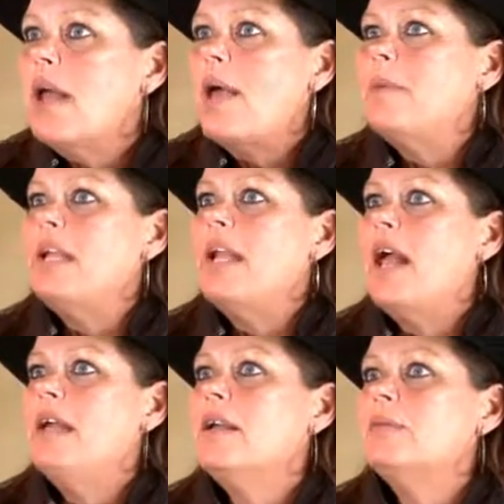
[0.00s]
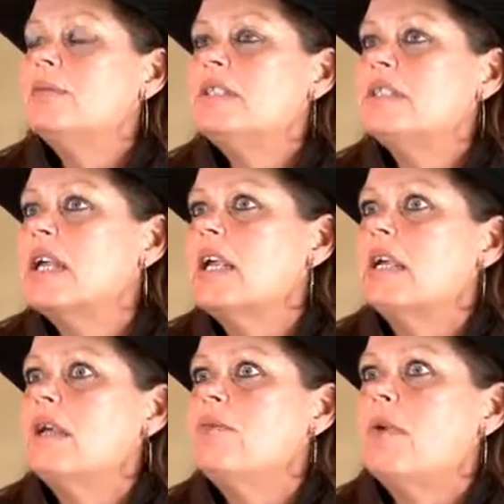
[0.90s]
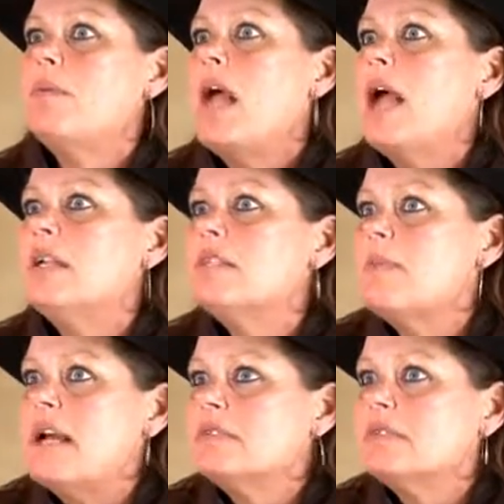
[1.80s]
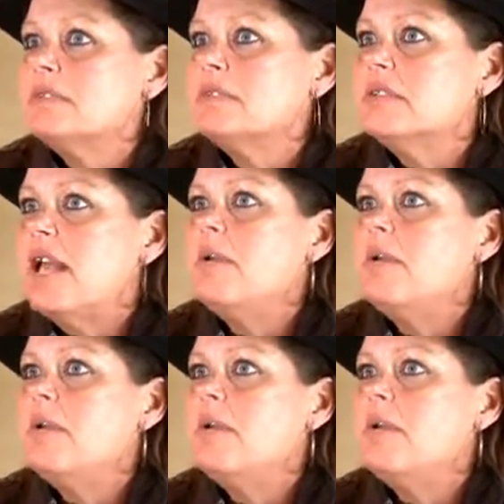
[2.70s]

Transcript: I mean, I am singing it from the highest mountains.